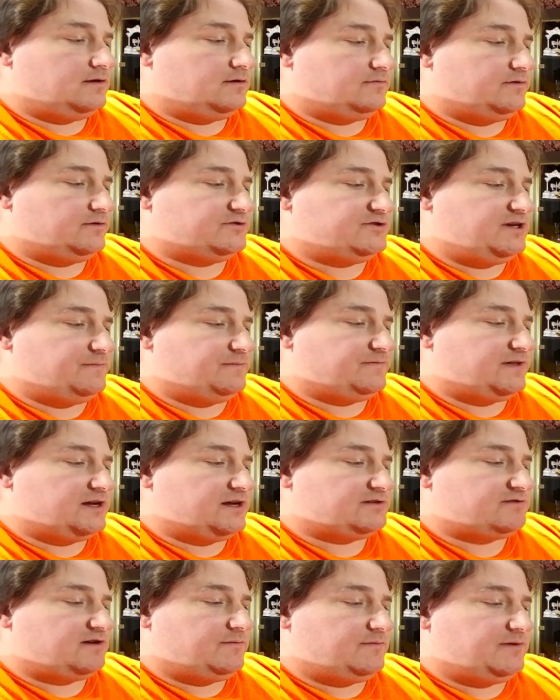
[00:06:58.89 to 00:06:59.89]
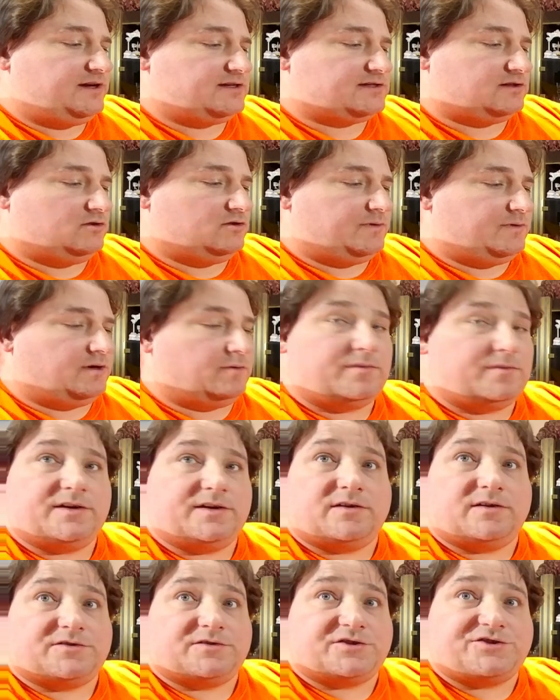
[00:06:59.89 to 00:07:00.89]
Real cheap flash drive, but it is aluminum, but
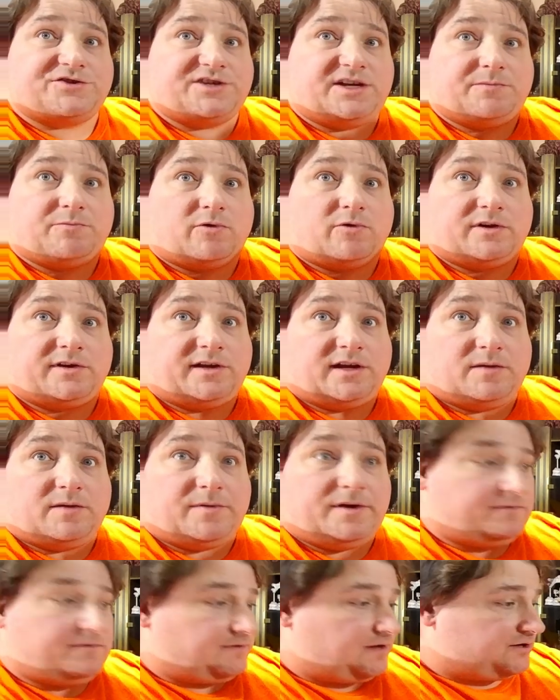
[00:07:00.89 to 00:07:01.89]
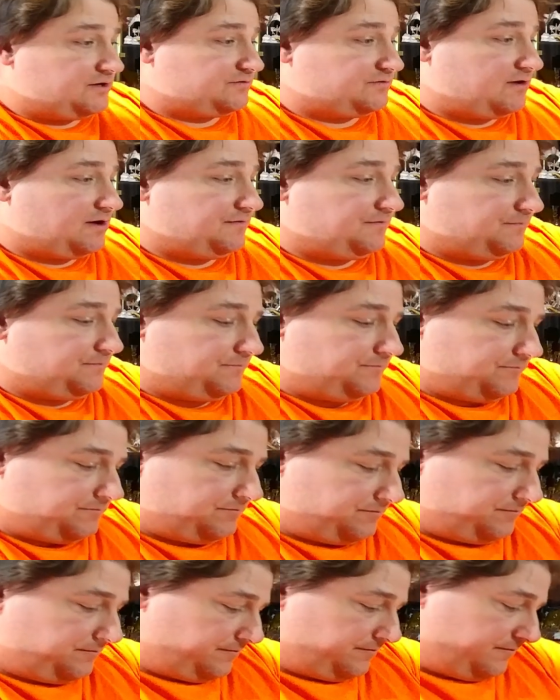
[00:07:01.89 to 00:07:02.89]
you know, it's a cheap one gigabyte flash drive.
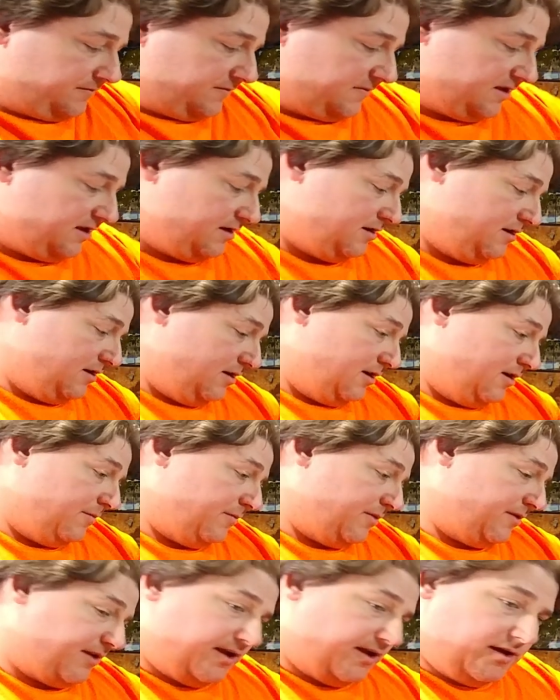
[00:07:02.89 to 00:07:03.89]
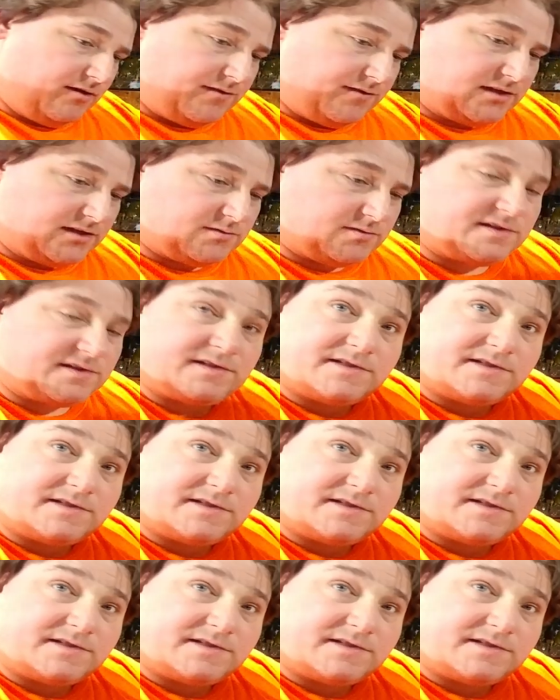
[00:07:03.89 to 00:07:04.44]
But there you go, that's what's